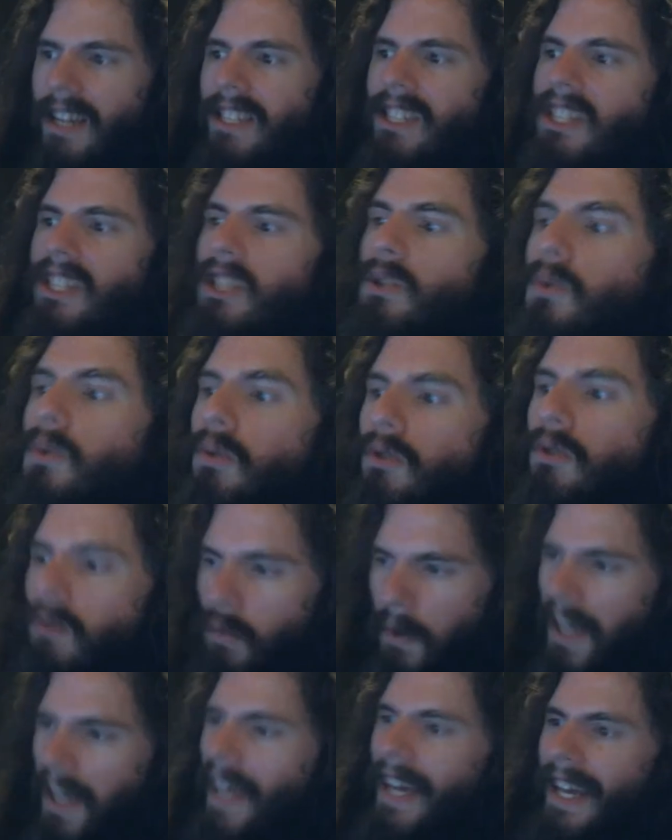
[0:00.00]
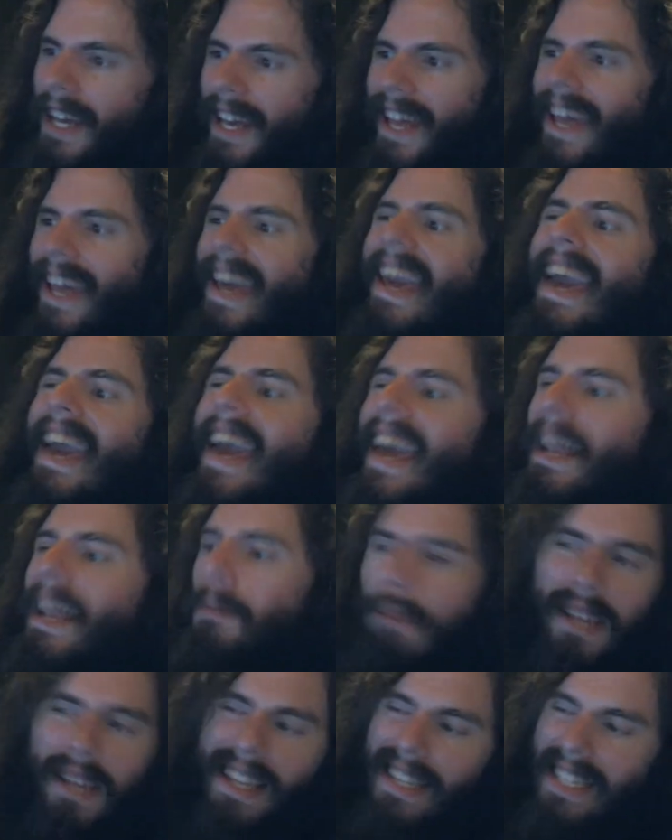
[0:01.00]
Newsweek,
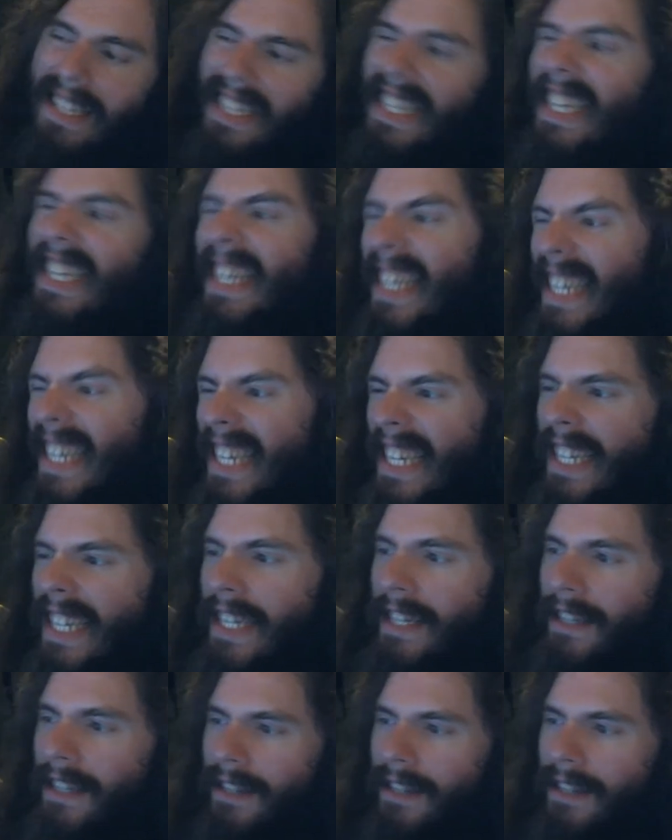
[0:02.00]
NBC.